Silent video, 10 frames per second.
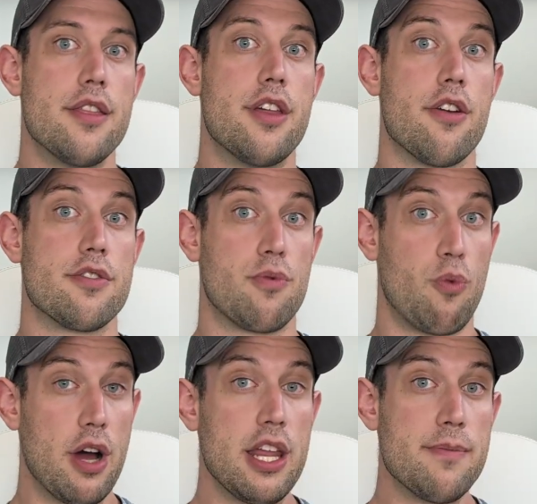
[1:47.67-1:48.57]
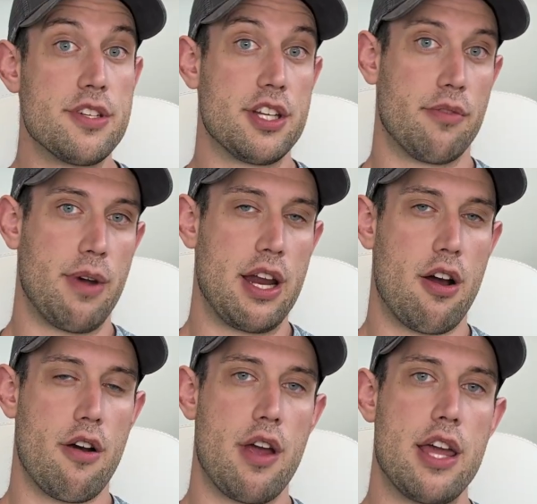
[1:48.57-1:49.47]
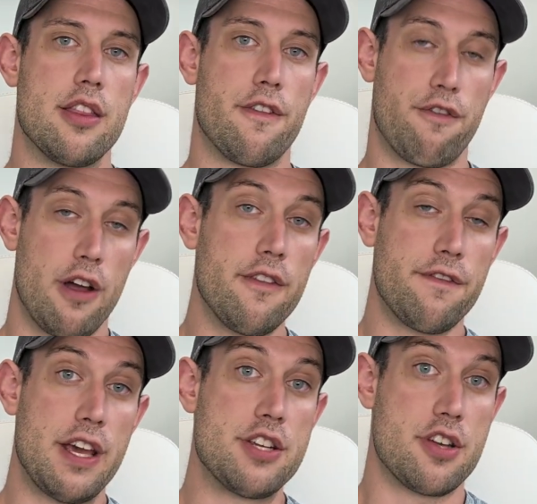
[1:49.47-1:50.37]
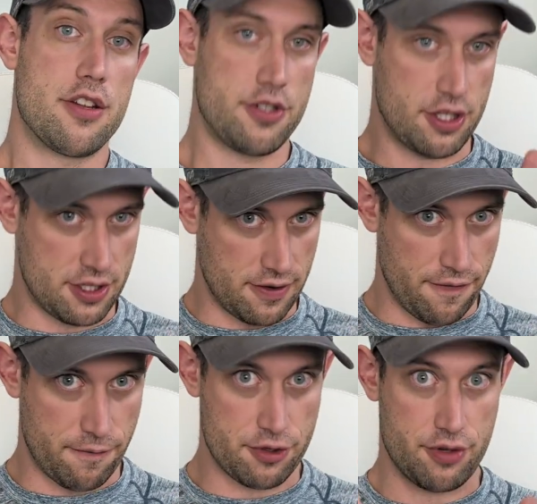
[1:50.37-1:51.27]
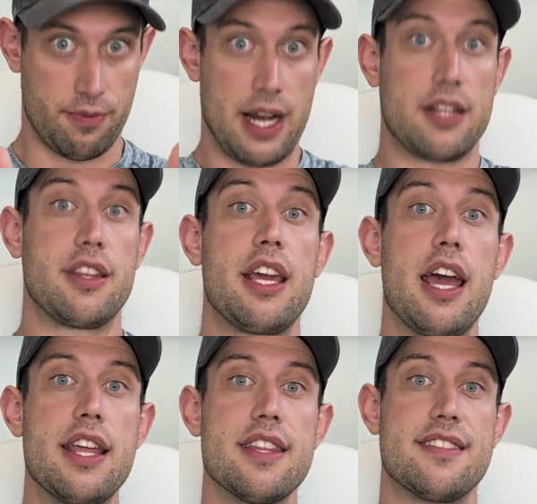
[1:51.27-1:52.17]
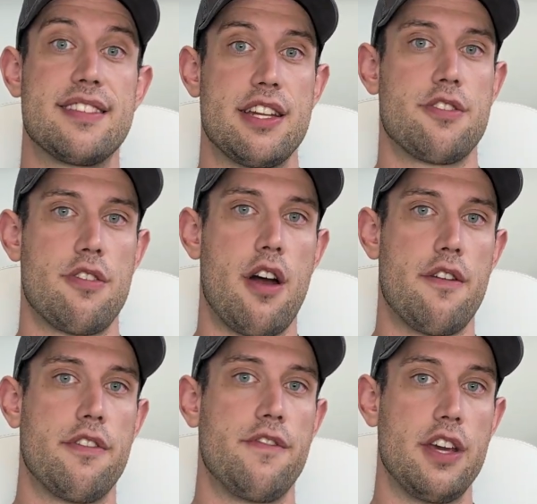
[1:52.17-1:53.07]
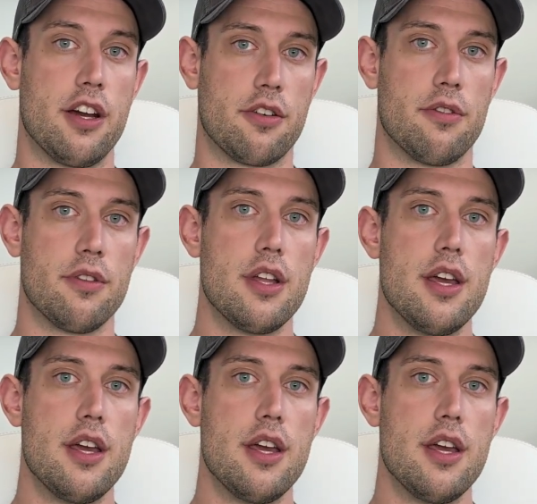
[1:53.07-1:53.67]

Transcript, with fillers: There's one imaging radar in the front fascia just directly in the center of the vehicle.